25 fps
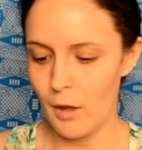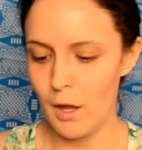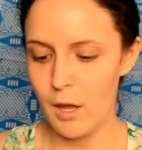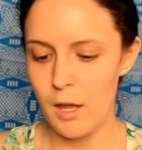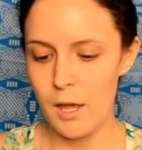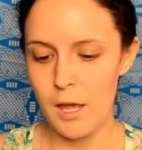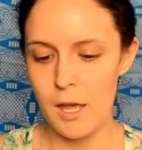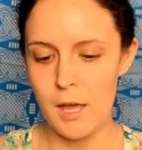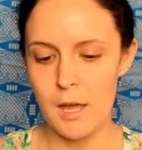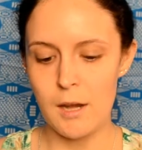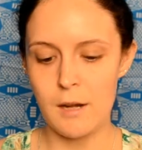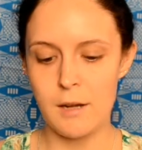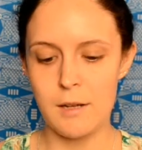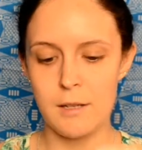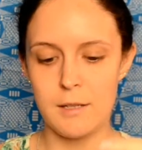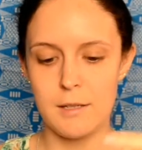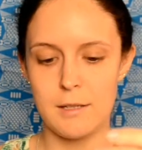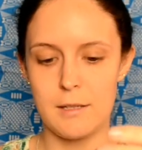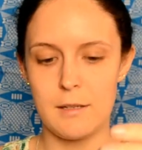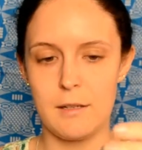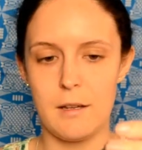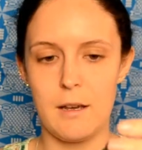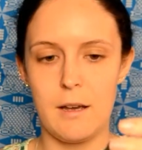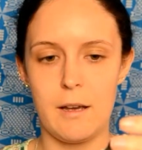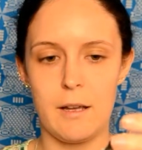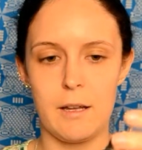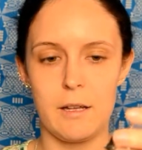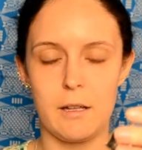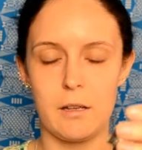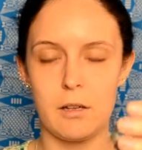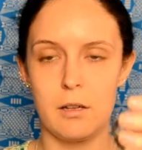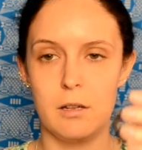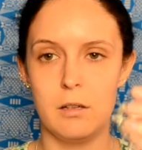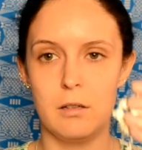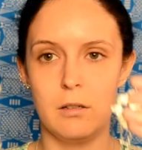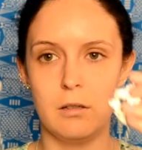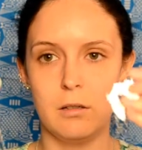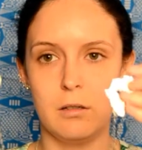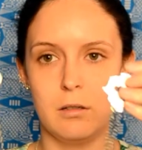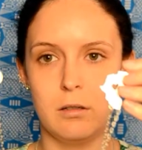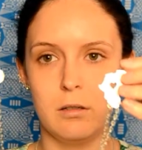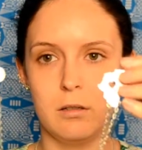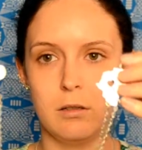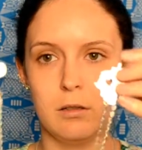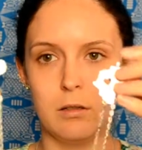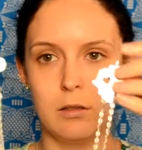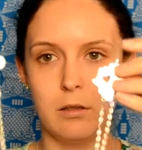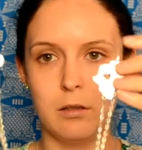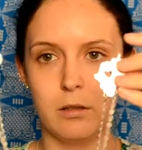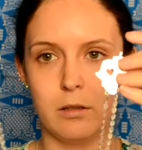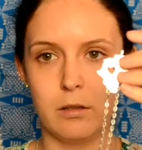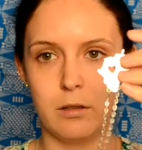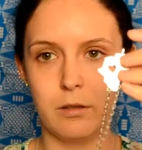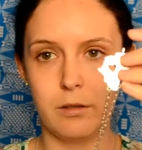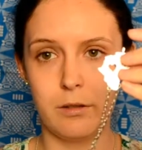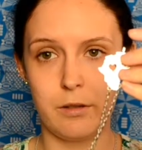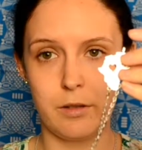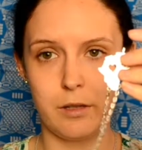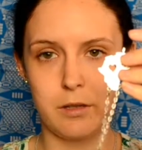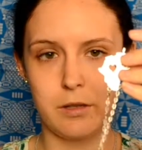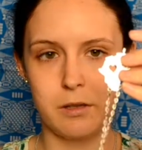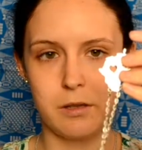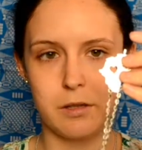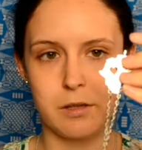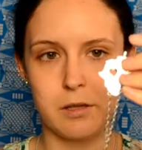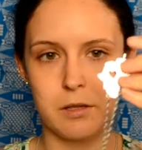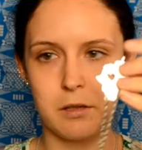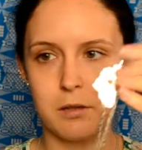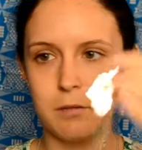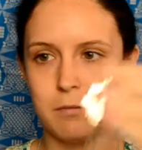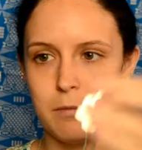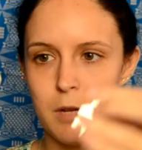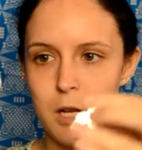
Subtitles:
and it's like this.